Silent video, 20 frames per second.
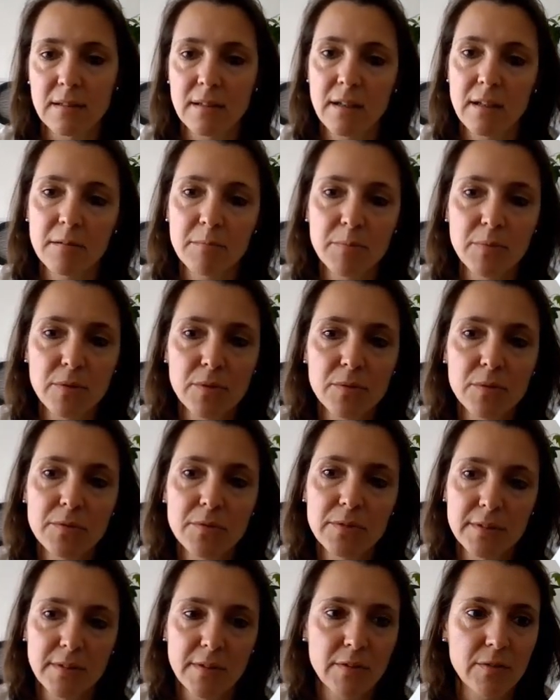and
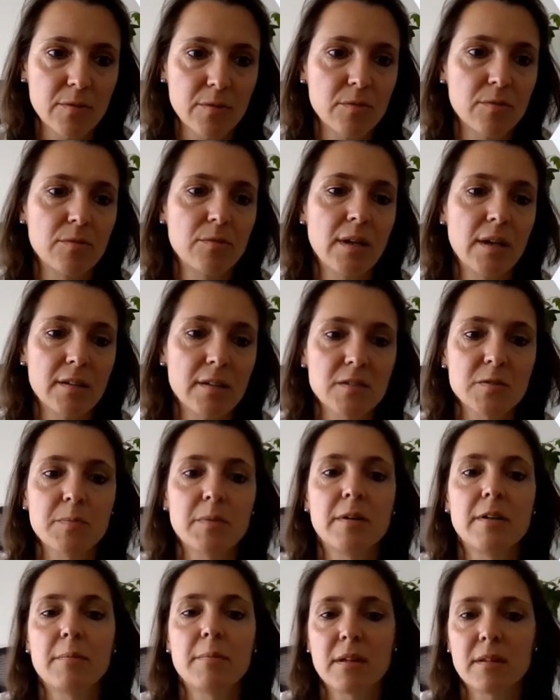proven through
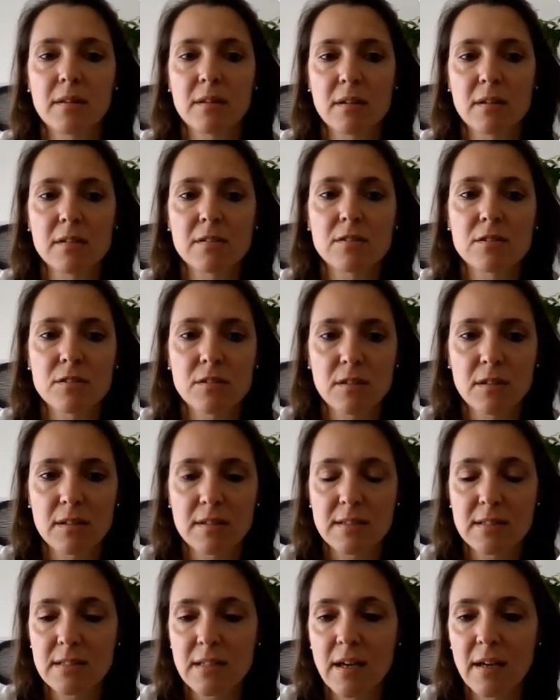experimentation and
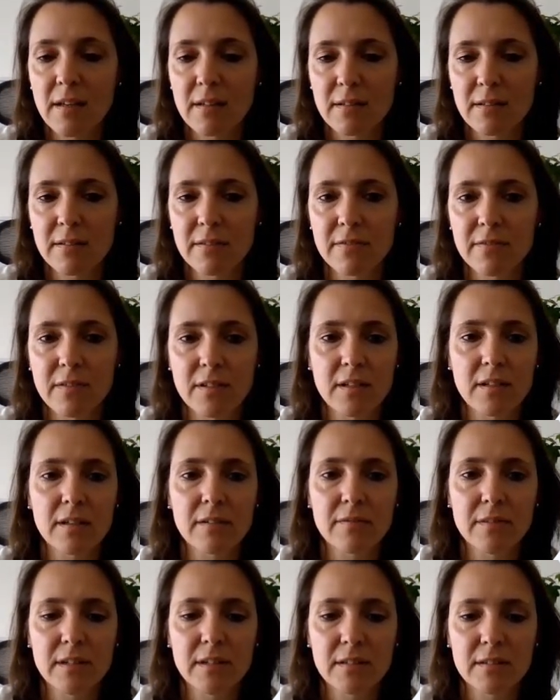scientific
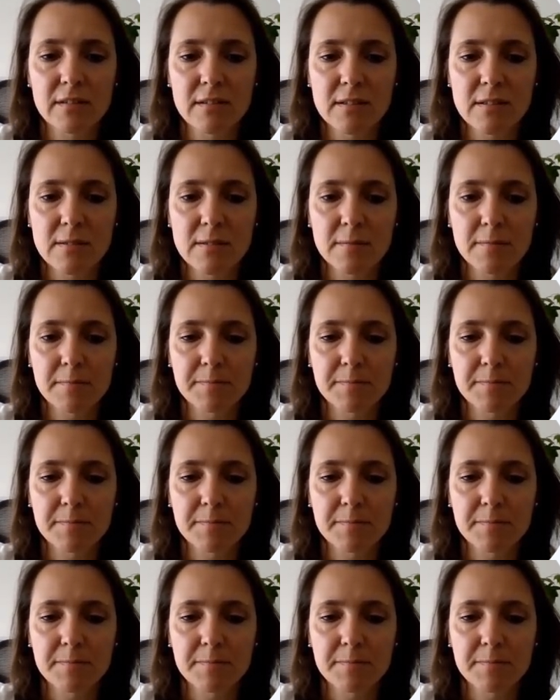evidence.